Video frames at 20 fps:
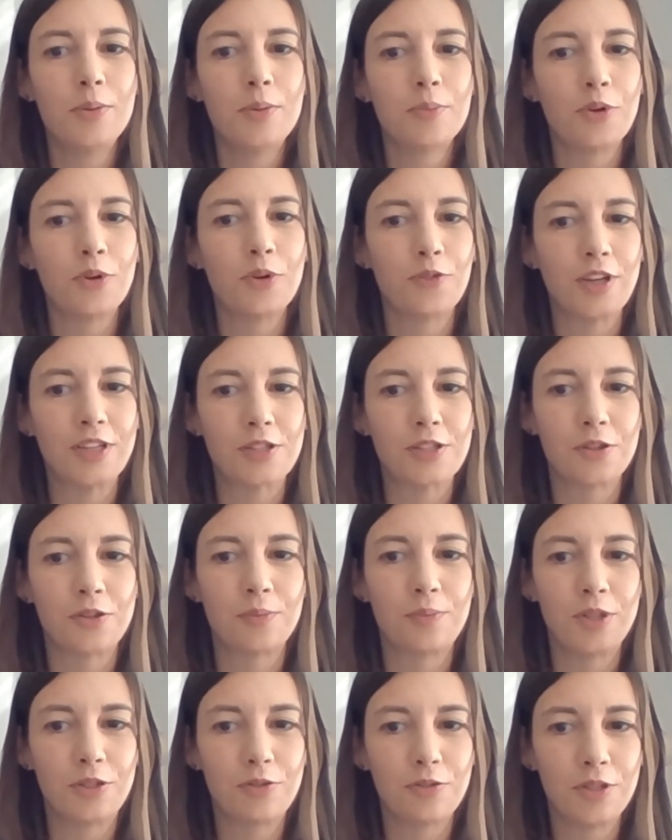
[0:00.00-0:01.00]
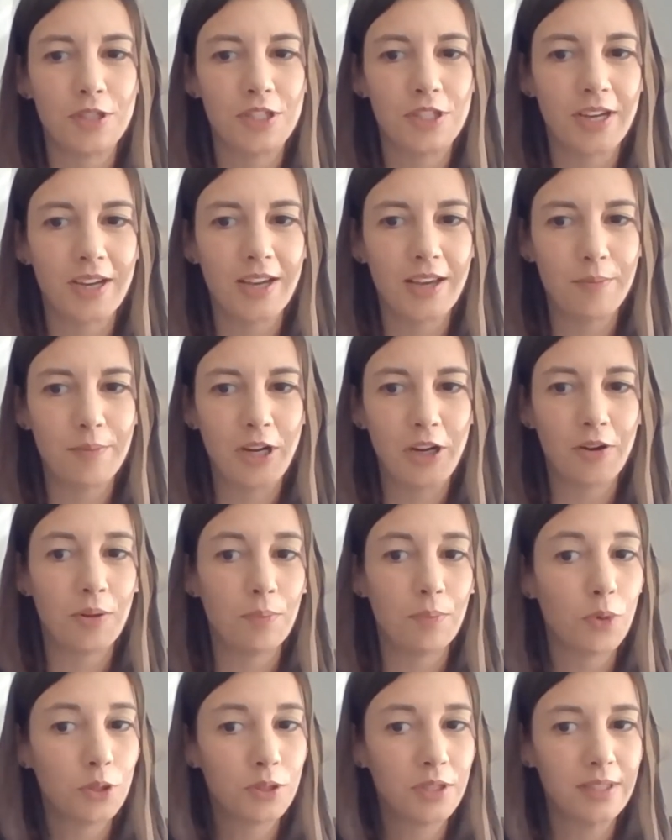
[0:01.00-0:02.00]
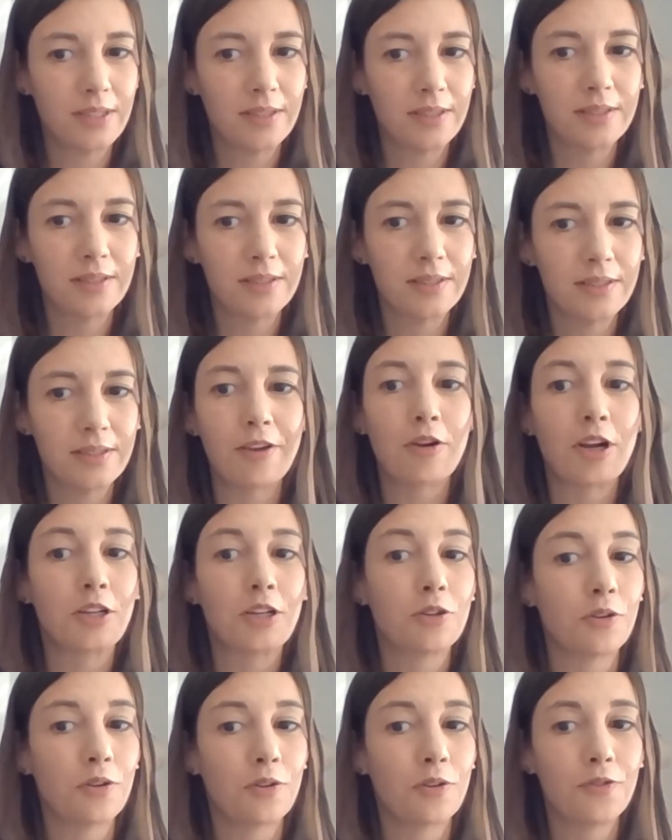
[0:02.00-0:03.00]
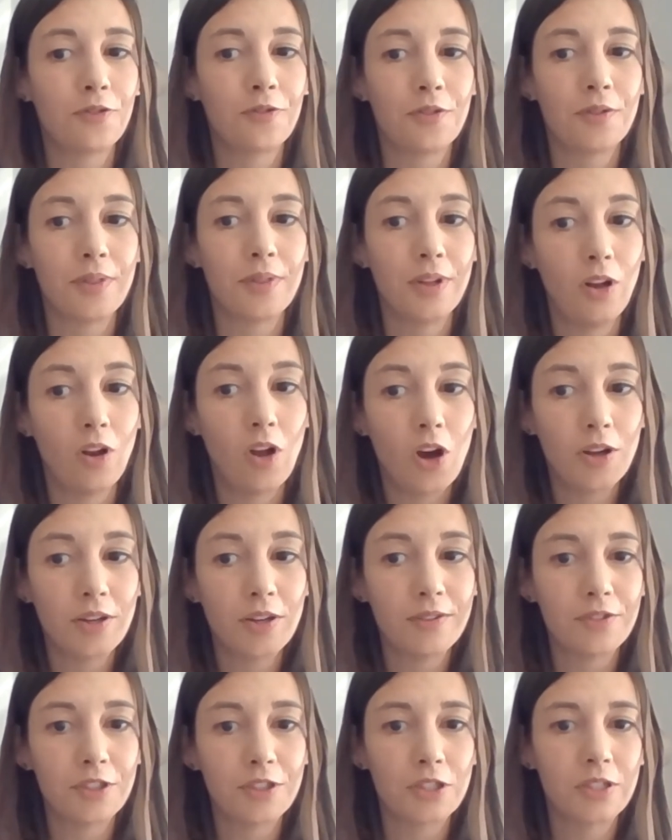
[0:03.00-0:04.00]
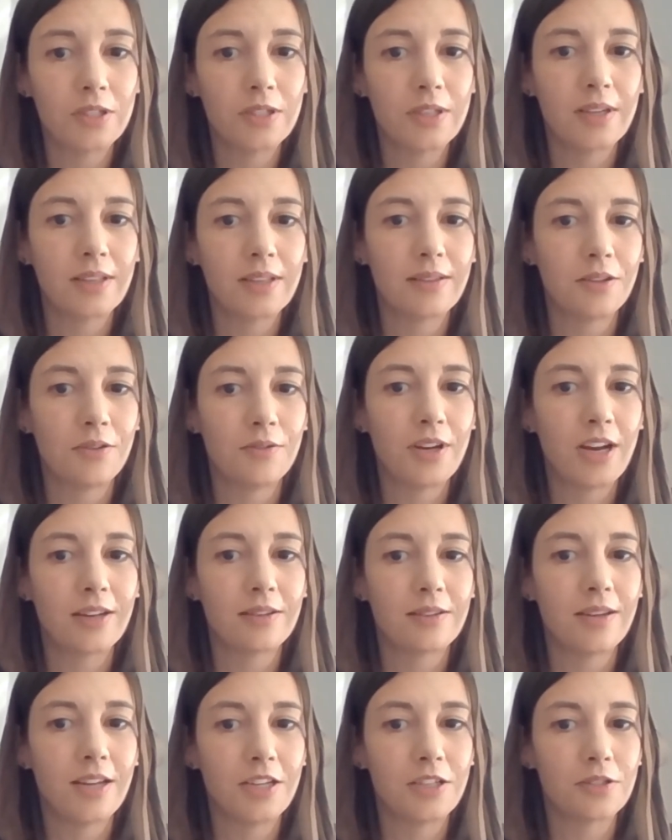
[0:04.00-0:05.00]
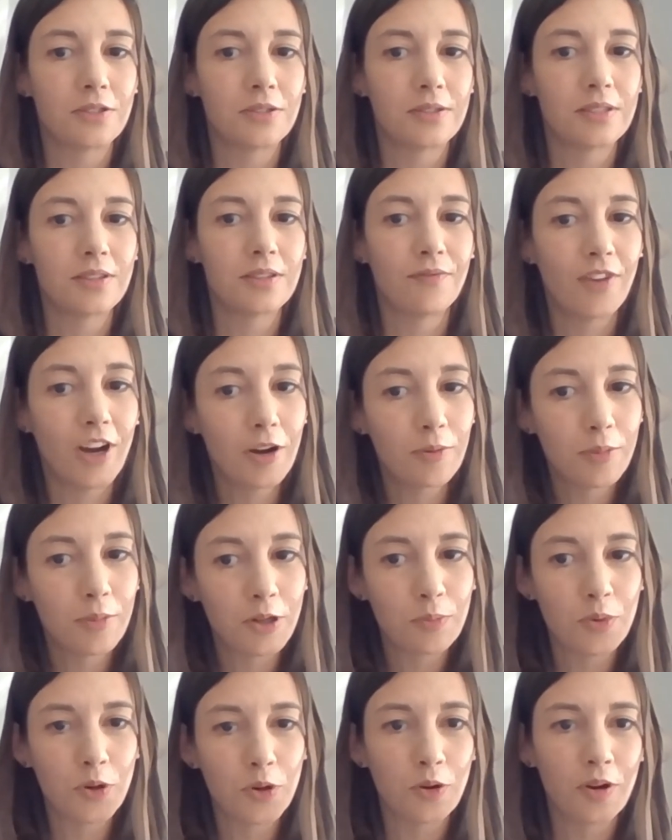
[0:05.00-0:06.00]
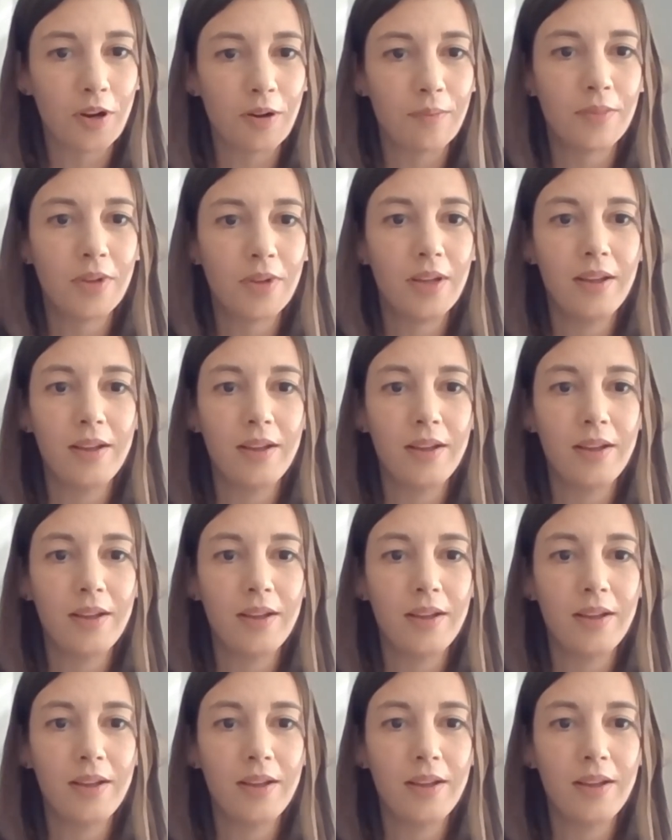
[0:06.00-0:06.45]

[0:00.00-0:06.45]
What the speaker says: Professor Patricia Kameri-Mbote, Director of the Law Division at the United Nations Environment Programme,